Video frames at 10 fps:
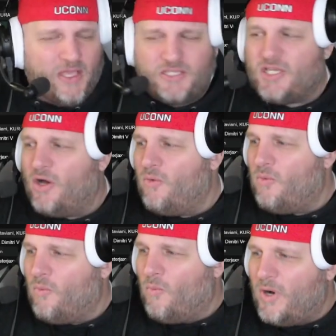So
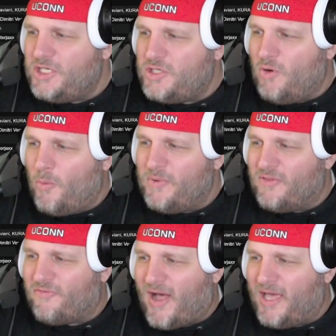once you open
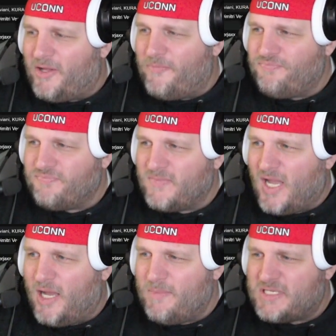the file,
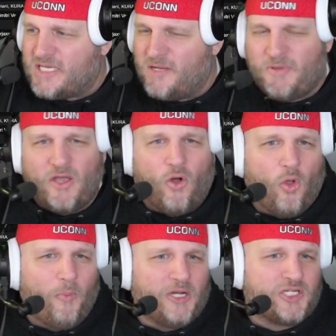um, it's going to be a
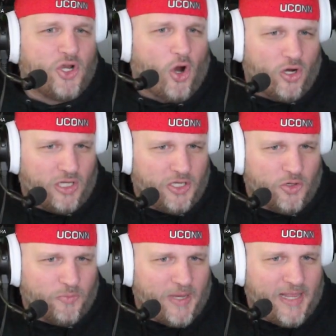whole bunch of gargly
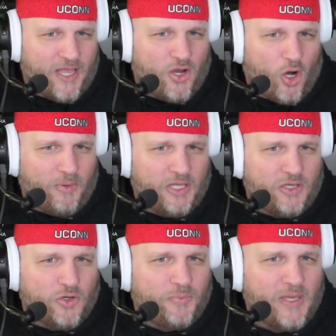goop, and that gargly
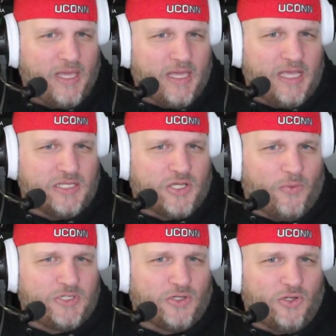goop is
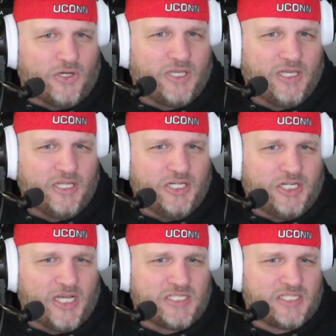going to look
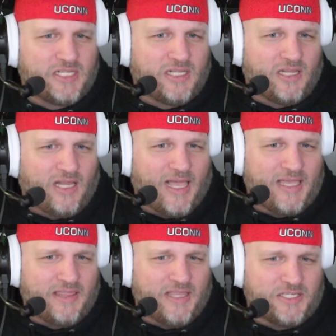just
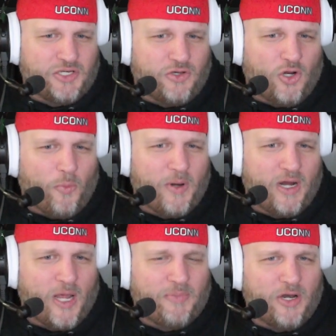like this. You can open
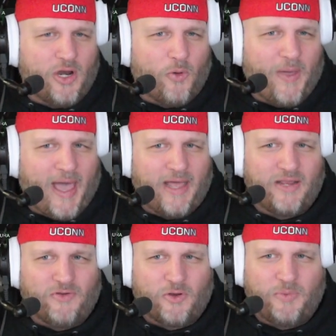it up in a notepad
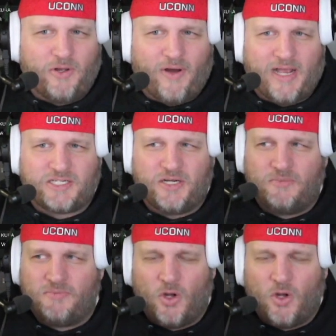if your computer asks you.